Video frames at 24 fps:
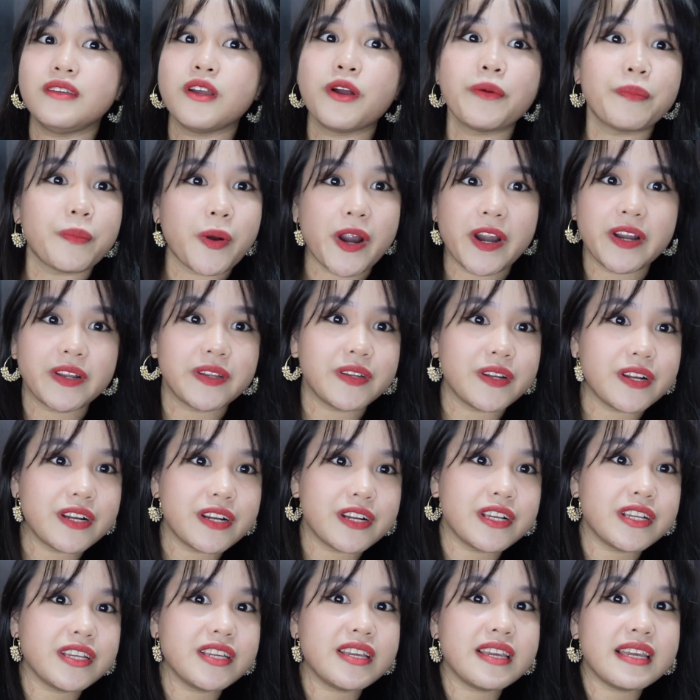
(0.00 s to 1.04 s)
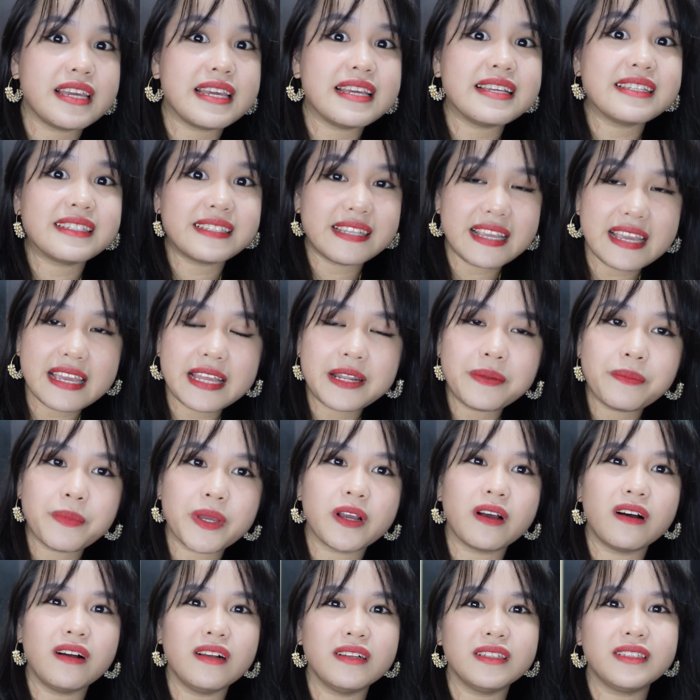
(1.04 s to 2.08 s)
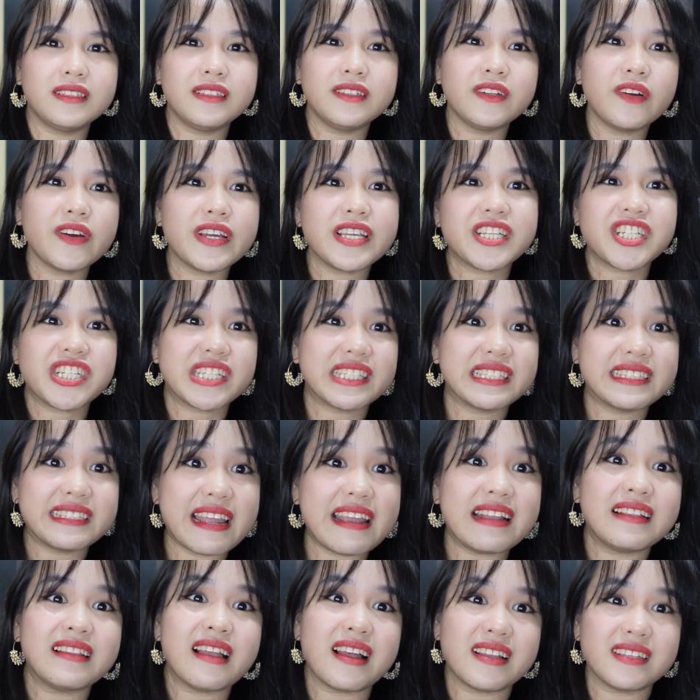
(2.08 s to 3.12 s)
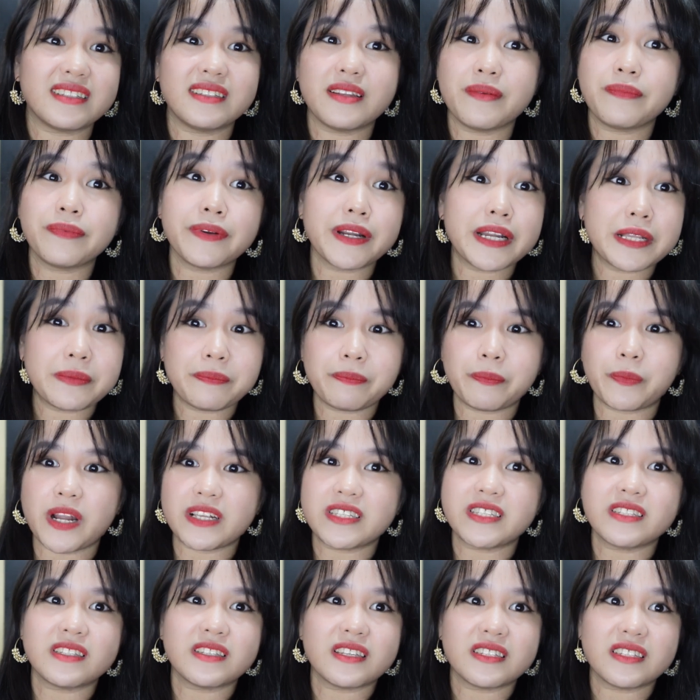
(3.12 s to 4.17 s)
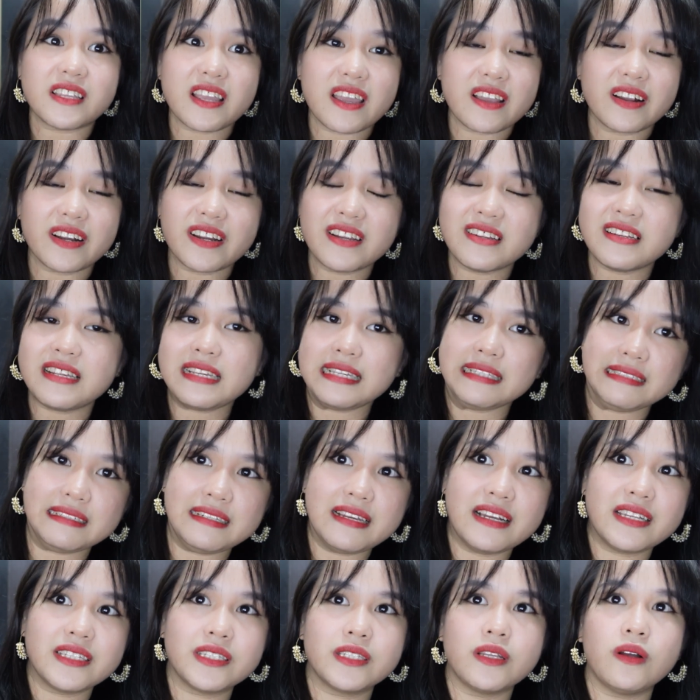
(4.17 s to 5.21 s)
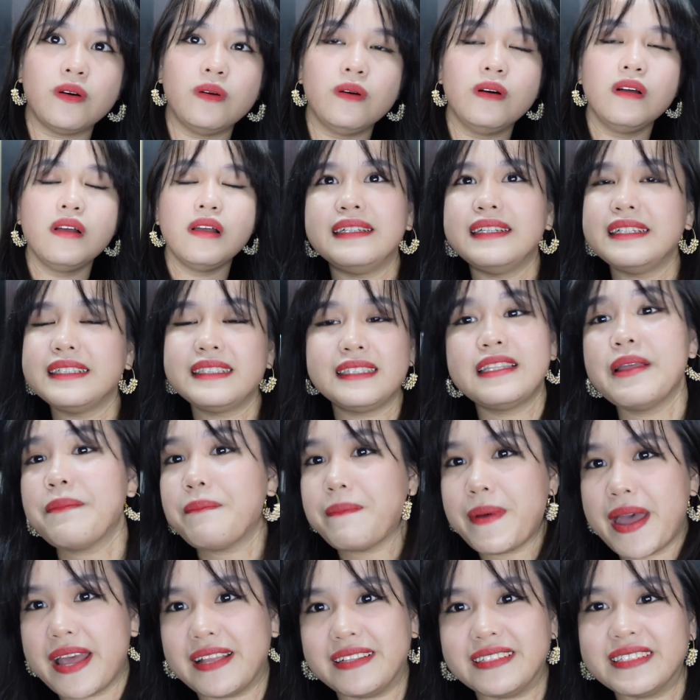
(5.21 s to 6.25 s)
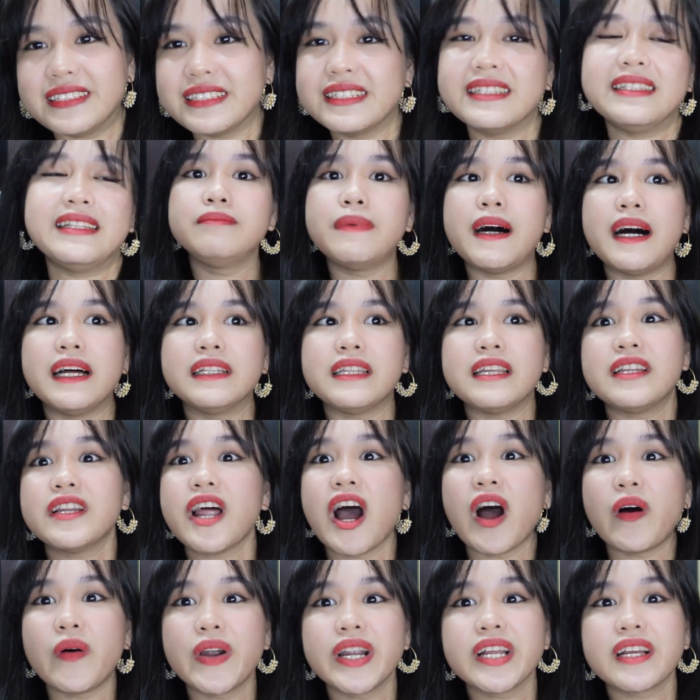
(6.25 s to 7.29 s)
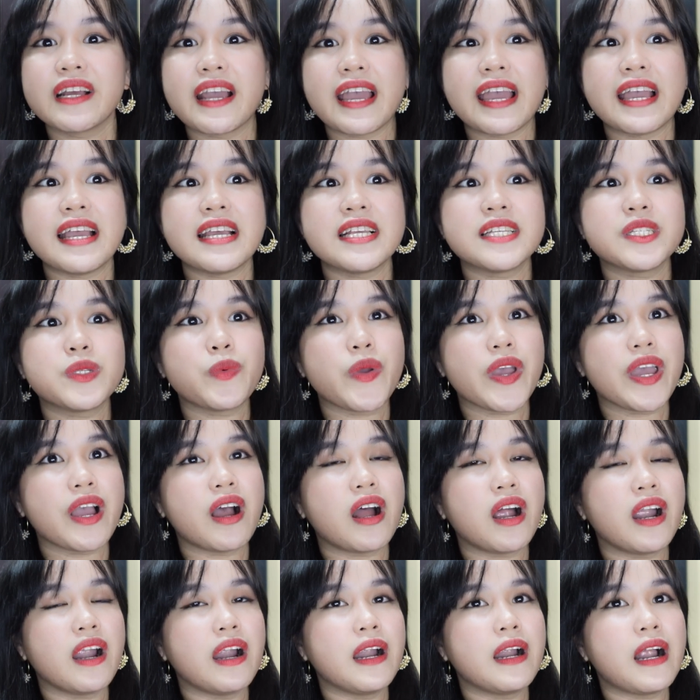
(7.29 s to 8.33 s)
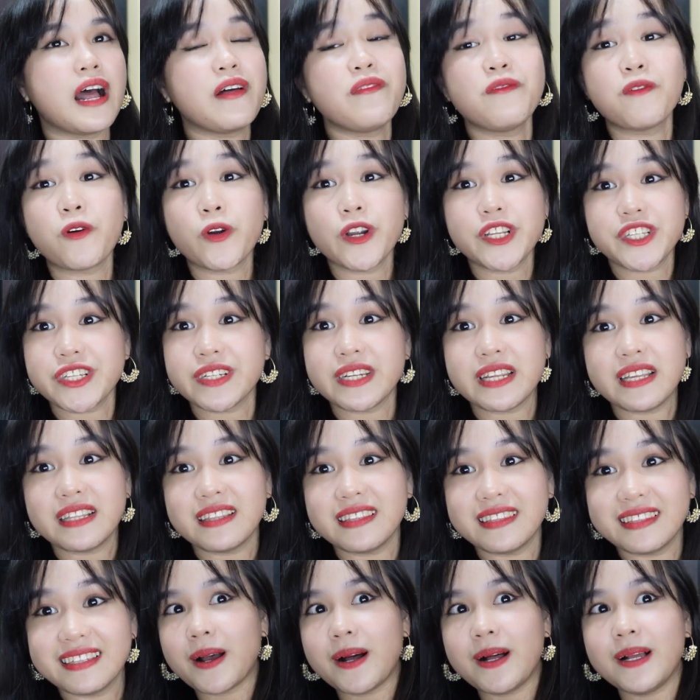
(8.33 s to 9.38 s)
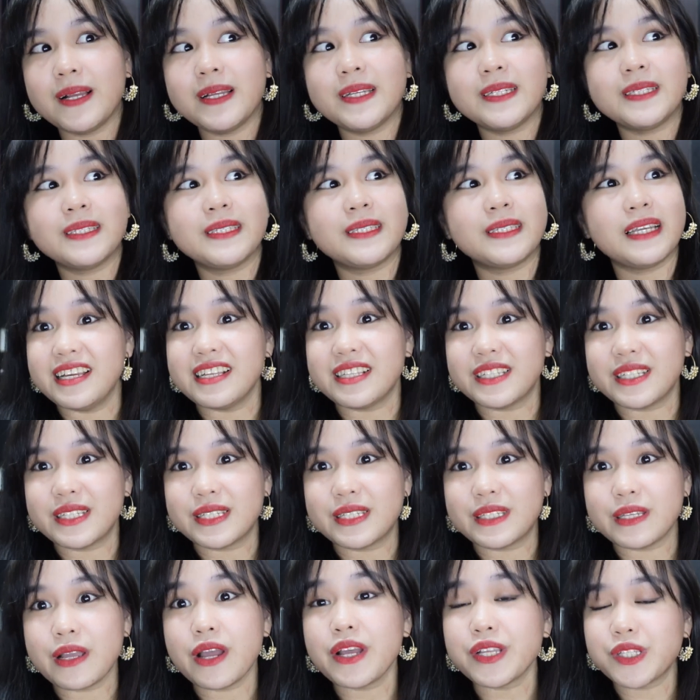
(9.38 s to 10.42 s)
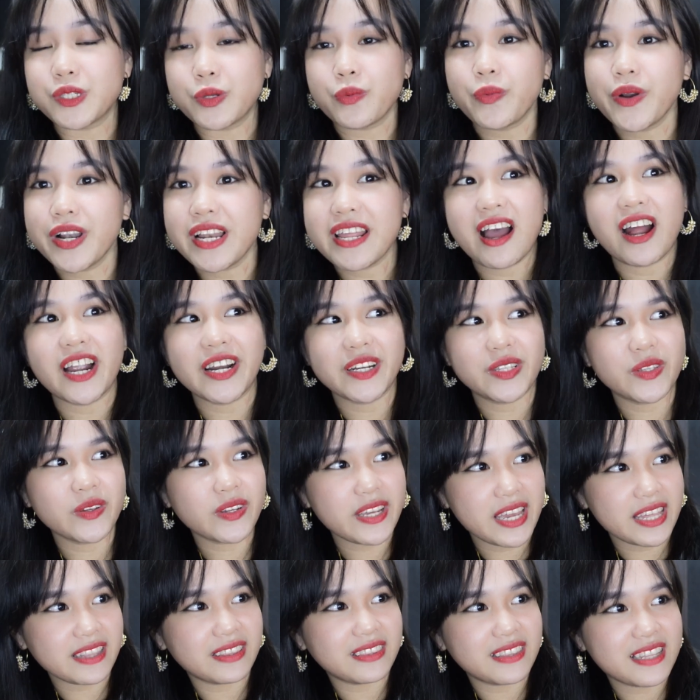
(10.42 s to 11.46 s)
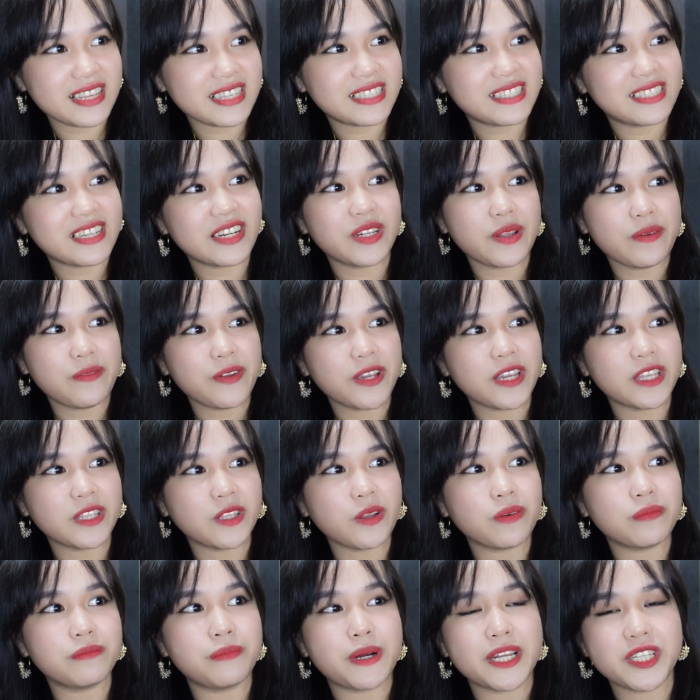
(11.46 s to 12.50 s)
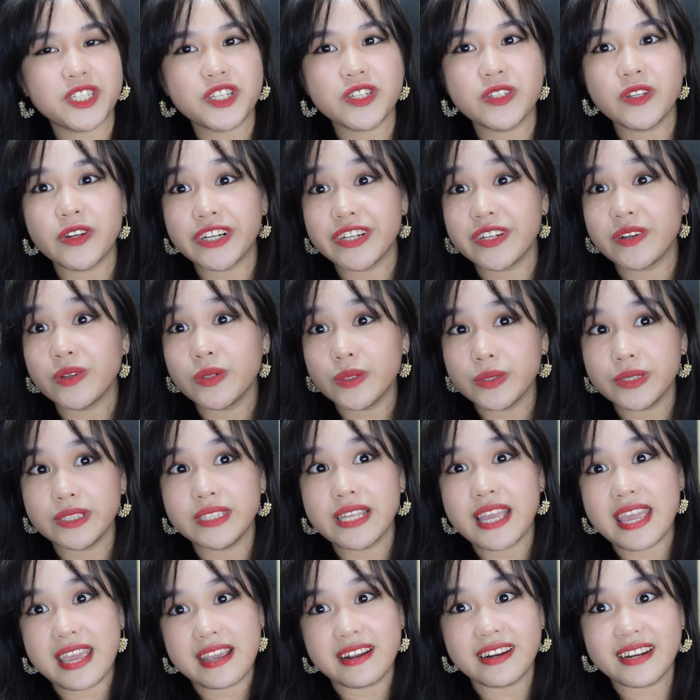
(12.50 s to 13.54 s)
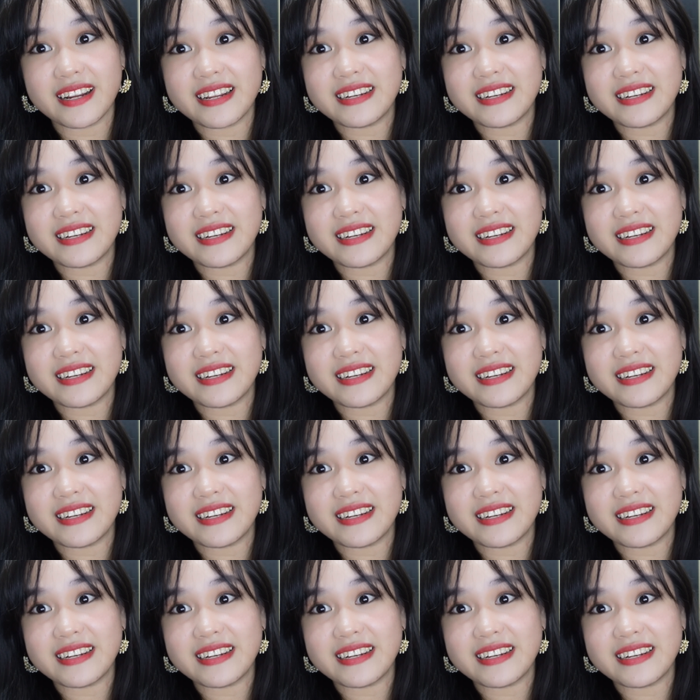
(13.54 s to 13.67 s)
your partner is in, because each state has different processes here in India, so it depends. But in our case, we are unfortunate because it's really hard to get this certificate of bachelorhood here